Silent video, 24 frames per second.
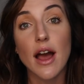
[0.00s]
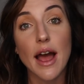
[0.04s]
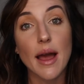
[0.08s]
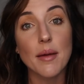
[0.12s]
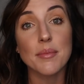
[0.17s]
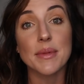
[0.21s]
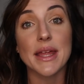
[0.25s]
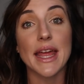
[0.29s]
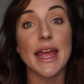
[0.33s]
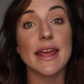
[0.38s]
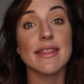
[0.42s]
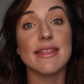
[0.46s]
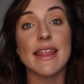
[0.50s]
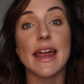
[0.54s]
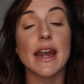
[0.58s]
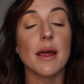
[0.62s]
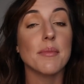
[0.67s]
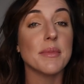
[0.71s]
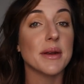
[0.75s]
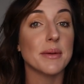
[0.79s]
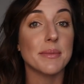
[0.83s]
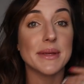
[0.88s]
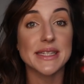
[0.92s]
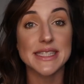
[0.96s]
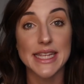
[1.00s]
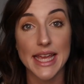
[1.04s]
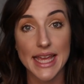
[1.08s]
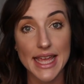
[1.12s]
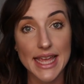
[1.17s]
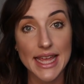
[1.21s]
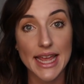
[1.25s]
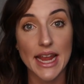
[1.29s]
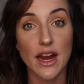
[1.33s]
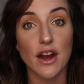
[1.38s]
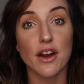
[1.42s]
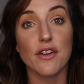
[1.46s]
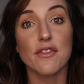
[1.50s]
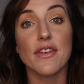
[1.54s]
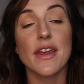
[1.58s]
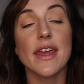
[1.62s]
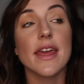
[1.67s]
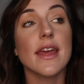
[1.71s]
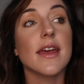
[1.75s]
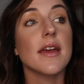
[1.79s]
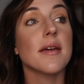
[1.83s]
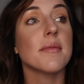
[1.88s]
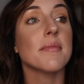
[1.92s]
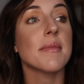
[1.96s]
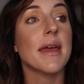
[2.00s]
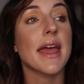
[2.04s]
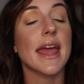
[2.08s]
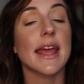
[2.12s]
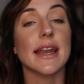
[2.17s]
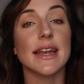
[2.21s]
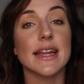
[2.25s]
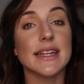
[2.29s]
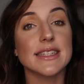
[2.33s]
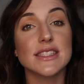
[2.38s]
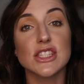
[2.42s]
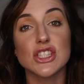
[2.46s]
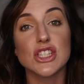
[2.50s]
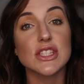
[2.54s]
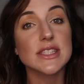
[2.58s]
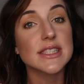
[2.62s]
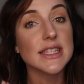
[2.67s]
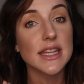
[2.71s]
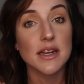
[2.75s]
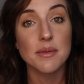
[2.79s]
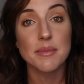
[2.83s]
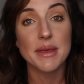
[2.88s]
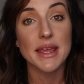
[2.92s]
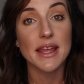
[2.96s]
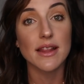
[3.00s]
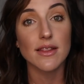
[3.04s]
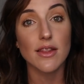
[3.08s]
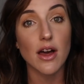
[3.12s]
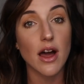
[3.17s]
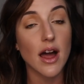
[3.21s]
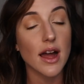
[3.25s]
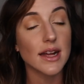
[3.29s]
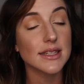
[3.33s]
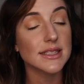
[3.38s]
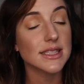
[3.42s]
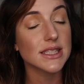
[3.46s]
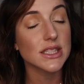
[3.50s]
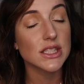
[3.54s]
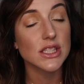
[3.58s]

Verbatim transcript: I'm, and then I'm gonna be taking care of him and it's just gonna be a lot.